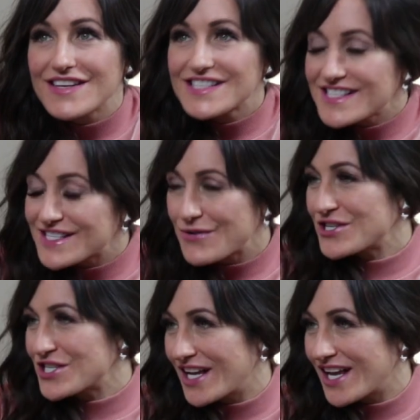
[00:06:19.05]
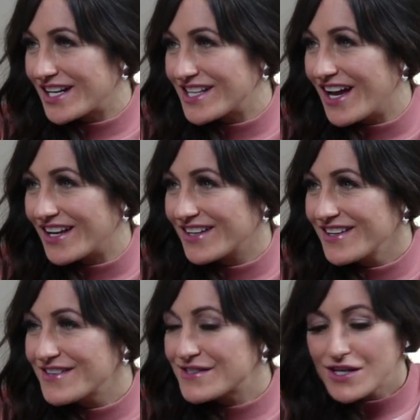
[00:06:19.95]
this is the question I get a
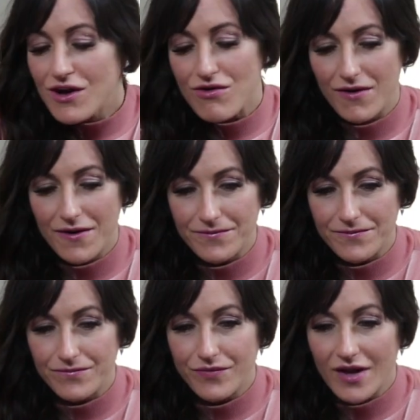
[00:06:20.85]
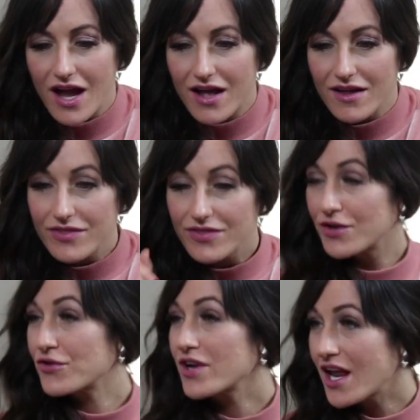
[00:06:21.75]
ton. So
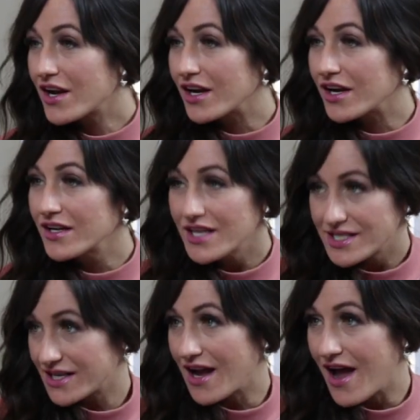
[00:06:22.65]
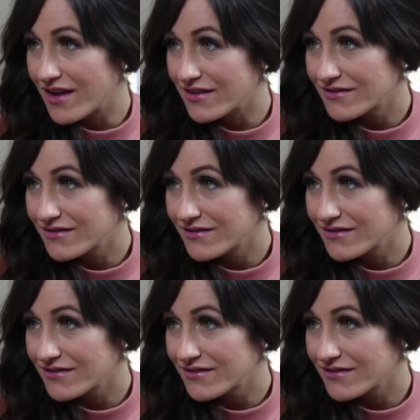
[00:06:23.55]
the creator is a guy.